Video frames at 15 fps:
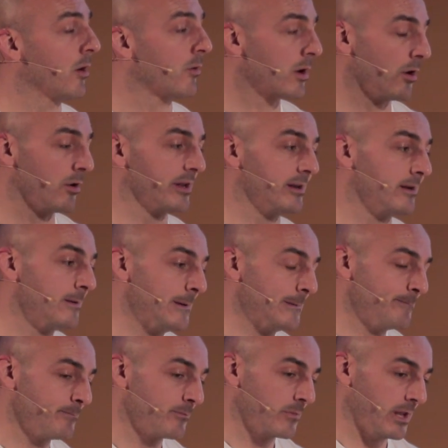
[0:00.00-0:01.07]
how Colin
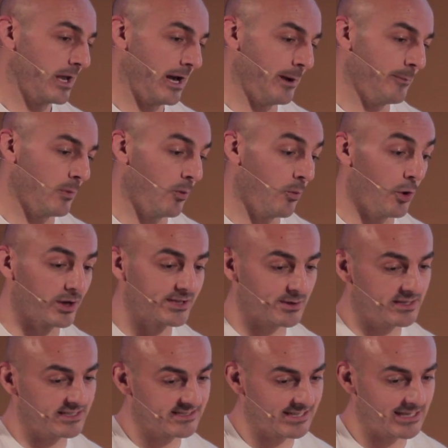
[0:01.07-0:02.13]
um, works
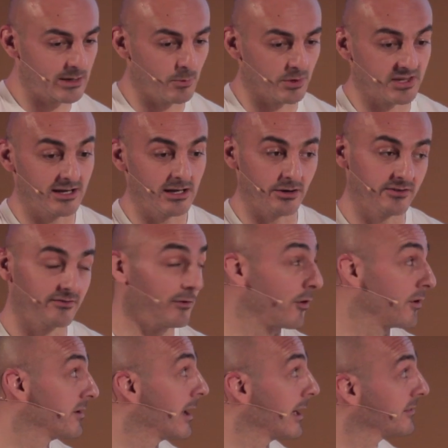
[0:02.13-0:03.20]
with his team, what they look for.
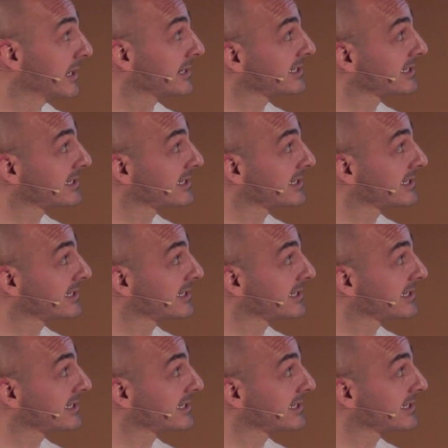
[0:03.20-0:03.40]
And, and